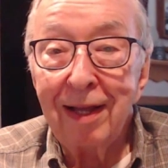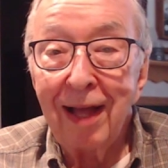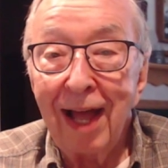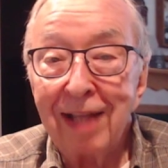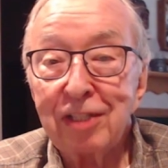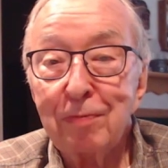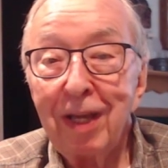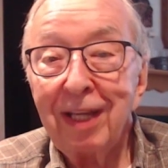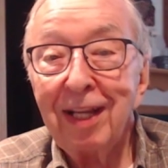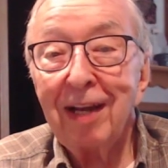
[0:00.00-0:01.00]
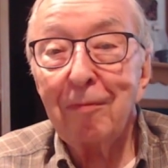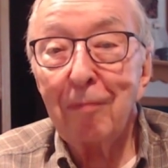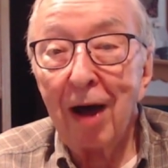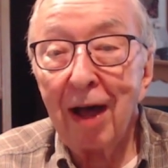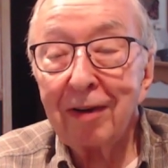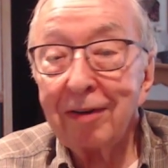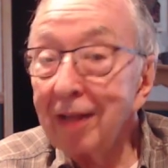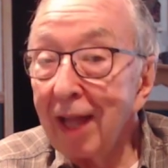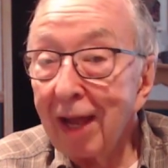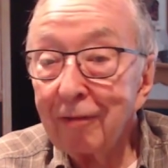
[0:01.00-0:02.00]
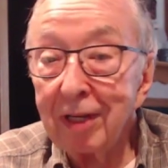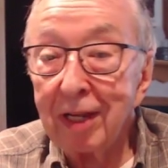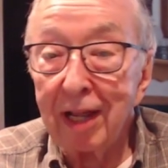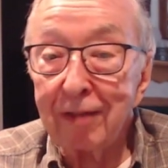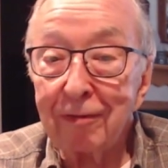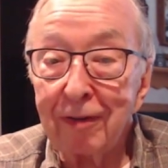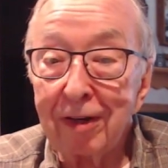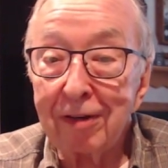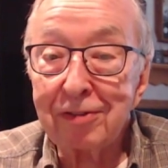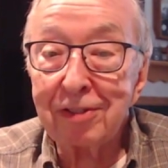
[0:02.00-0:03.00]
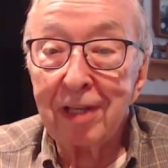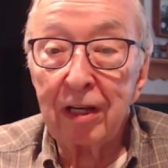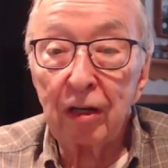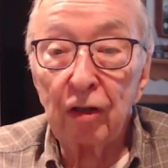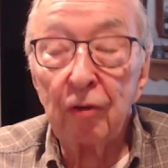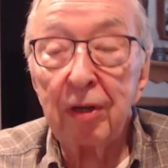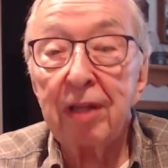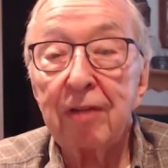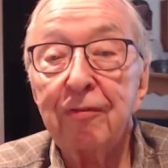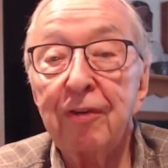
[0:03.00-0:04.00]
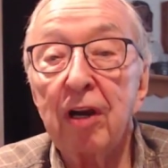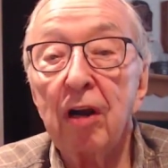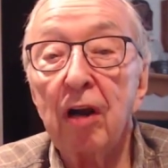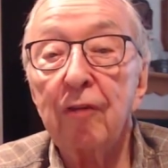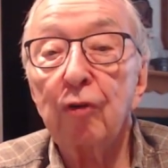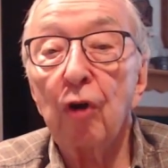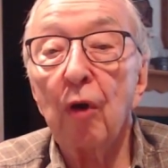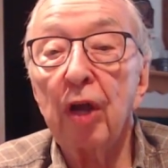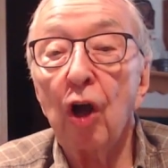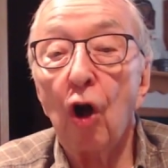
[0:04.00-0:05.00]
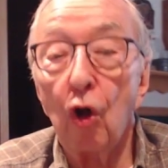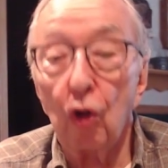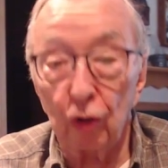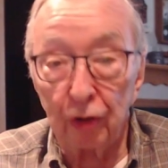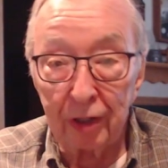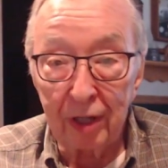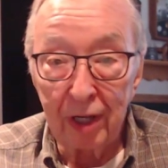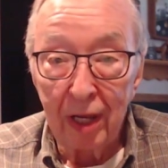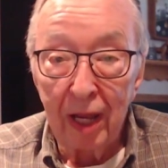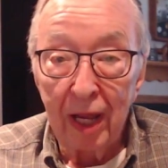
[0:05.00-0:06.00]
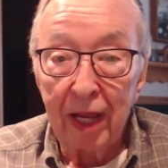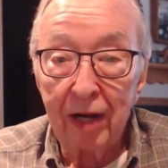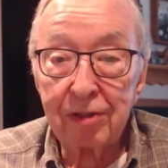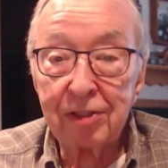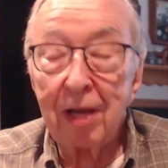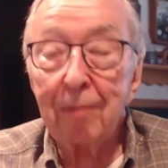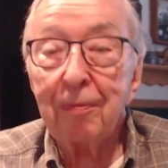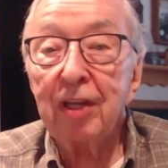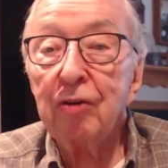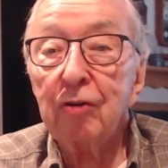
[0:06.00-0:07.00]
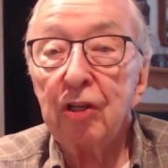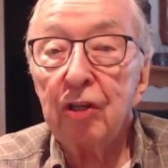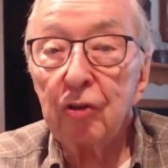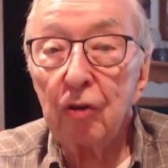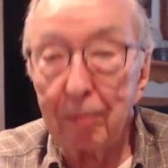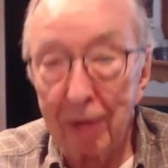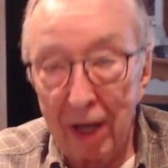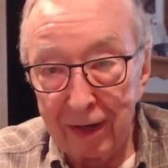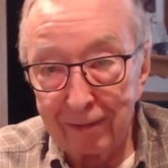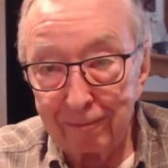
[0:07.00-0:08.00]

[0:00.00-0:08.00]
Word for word: And speaking of modern, everyday fears, including the fear of growing old, here's something you can do about it.